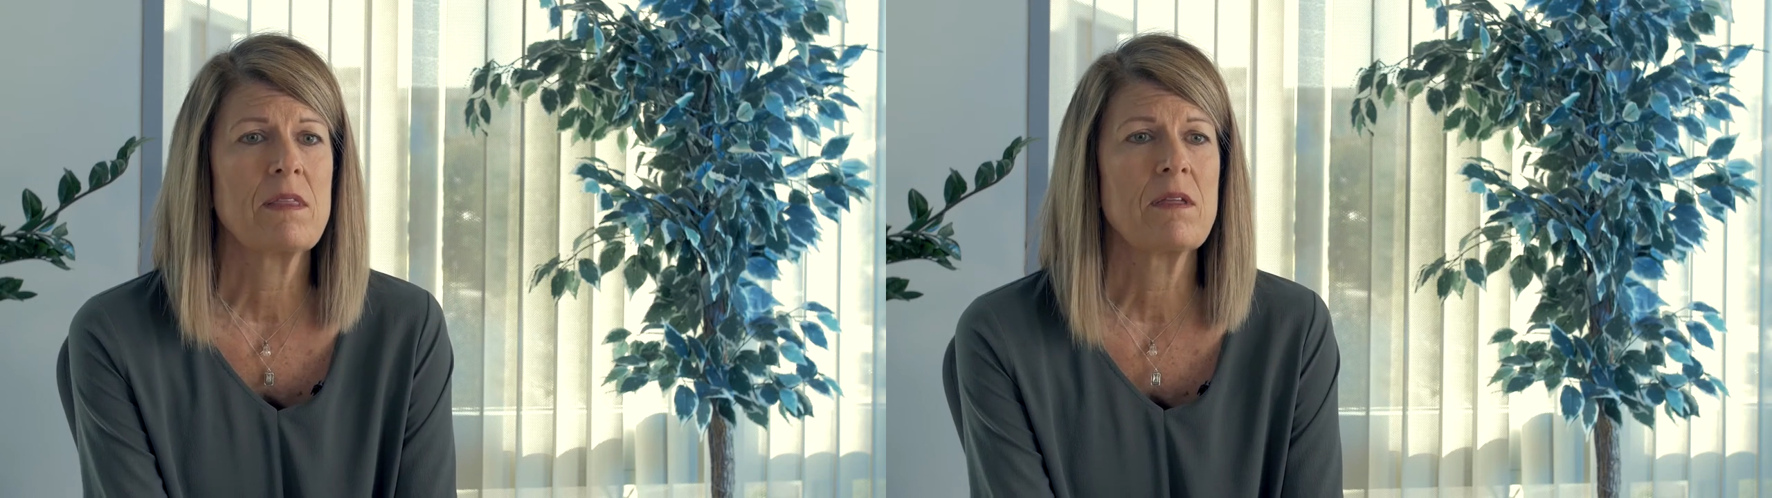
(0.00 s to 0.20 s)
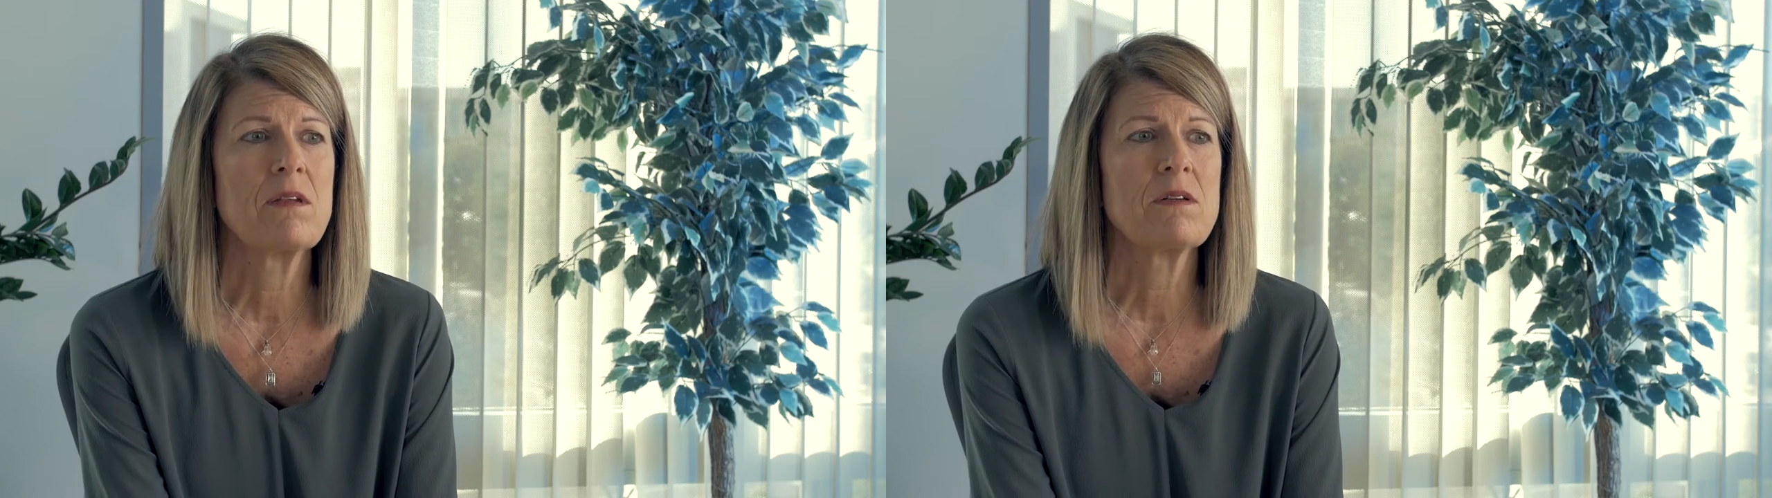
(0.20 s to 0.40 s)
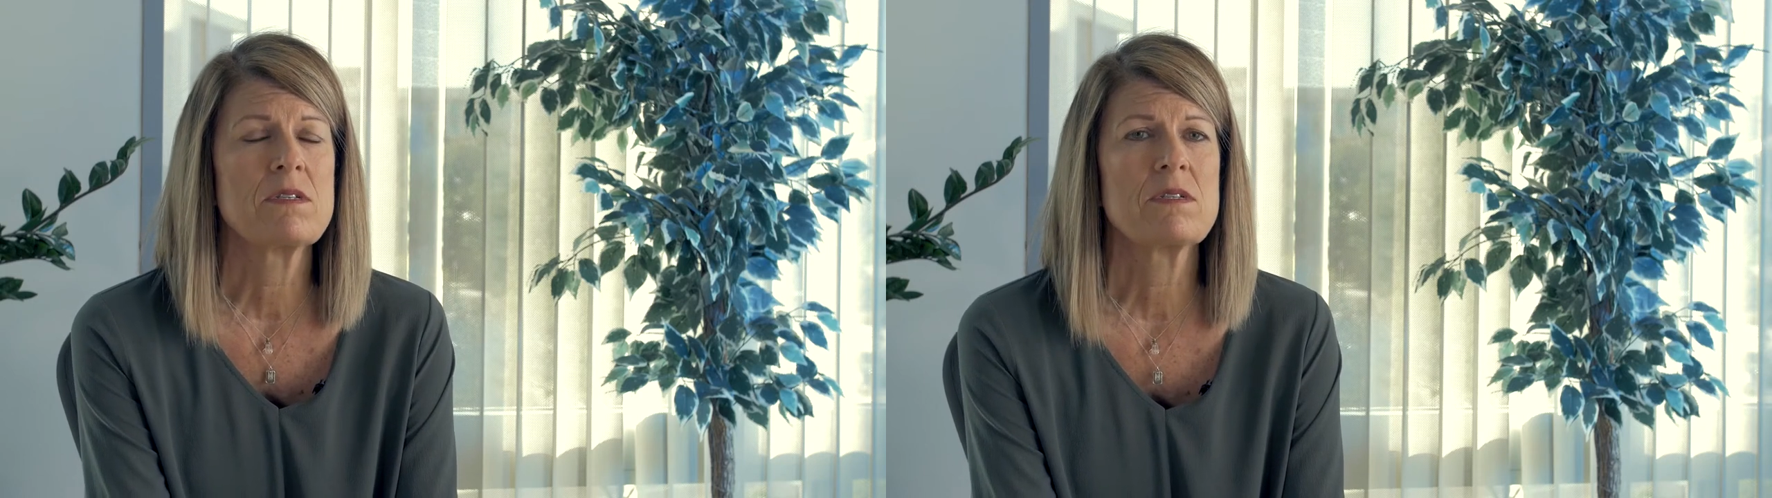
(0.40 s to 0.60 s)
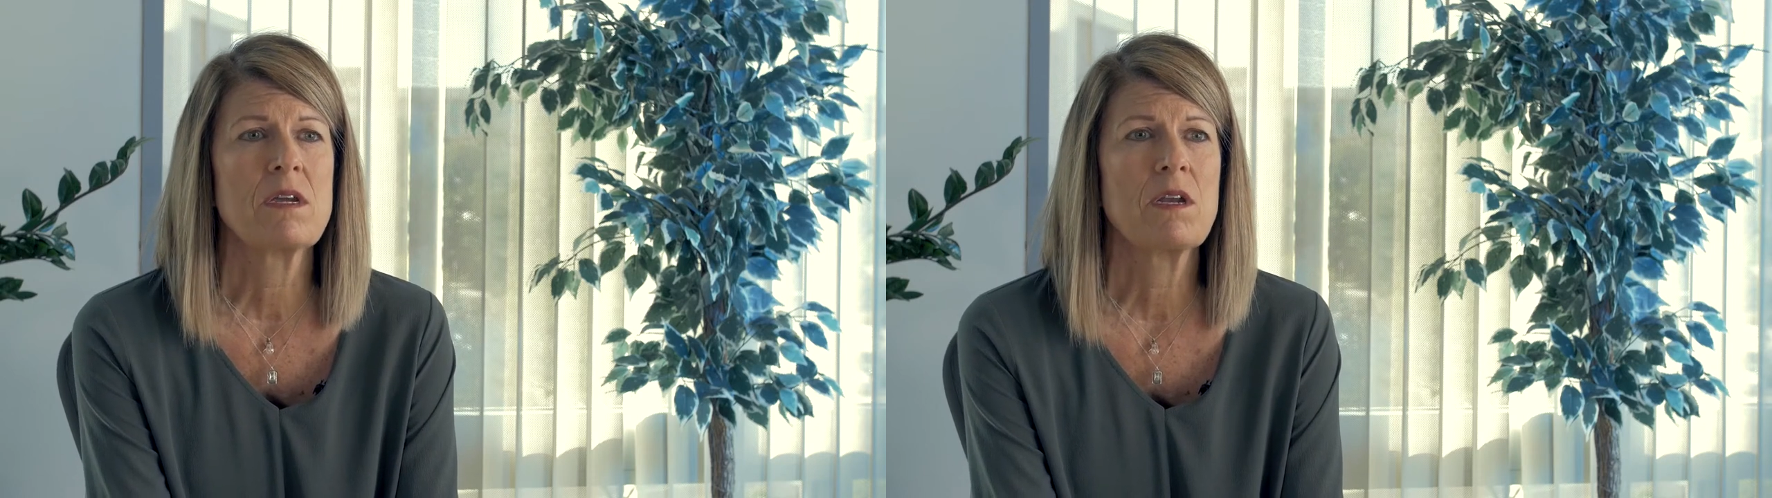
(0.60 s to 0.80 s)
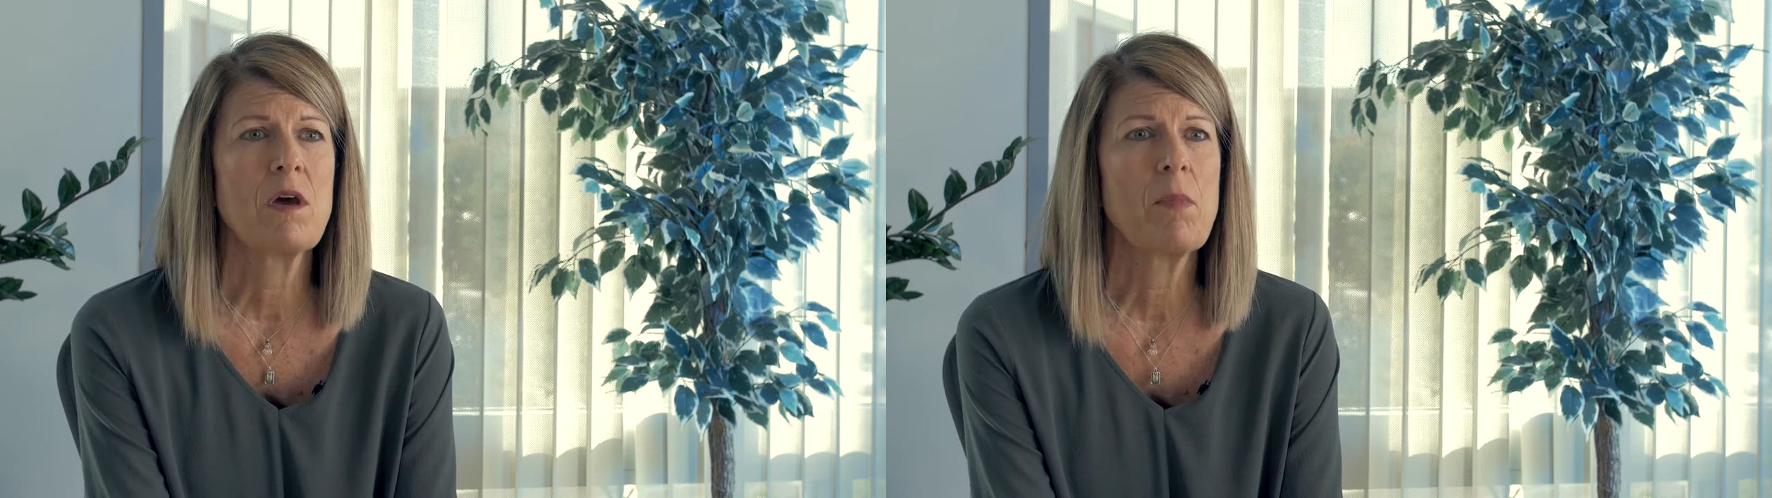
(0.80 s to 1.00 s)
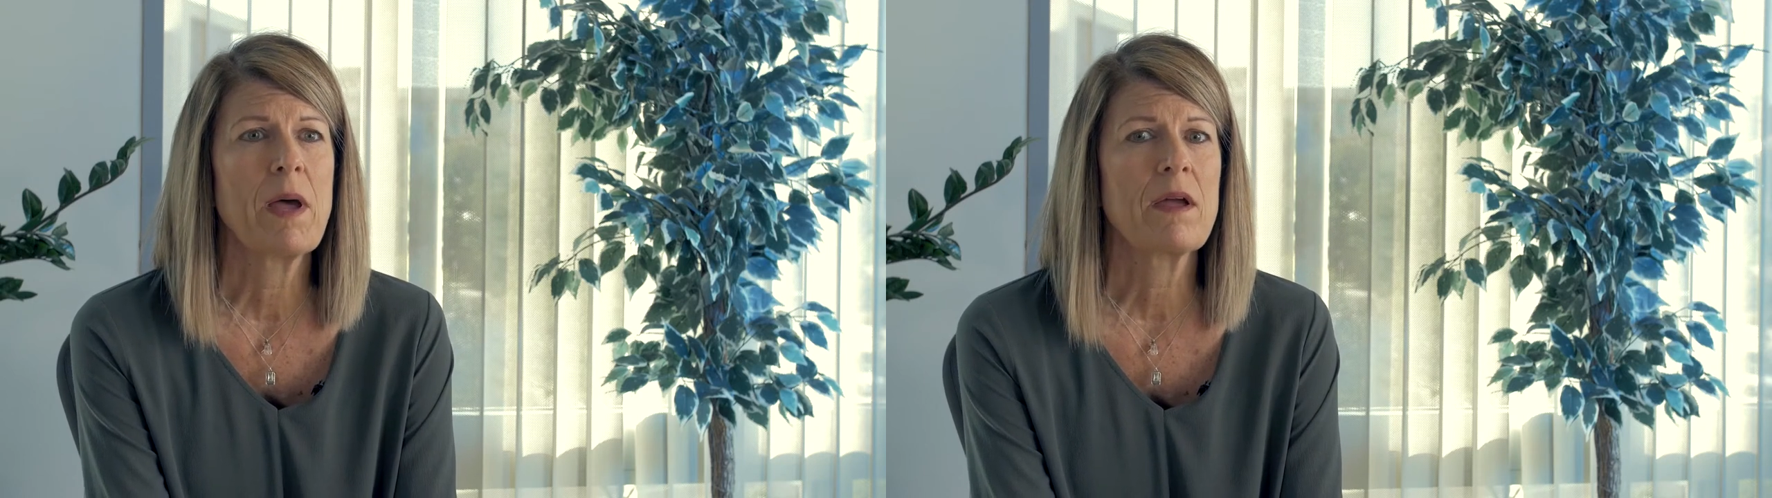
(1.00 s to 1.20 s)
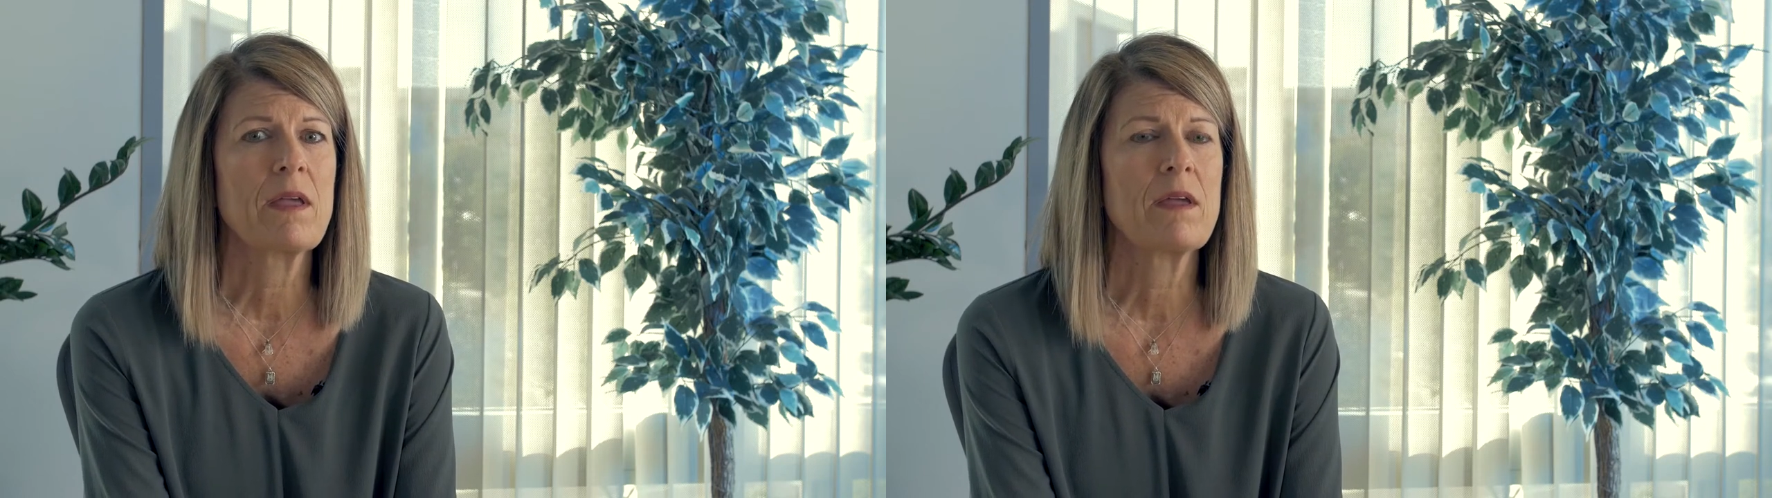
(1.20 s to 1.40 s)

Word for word: that nurses can go back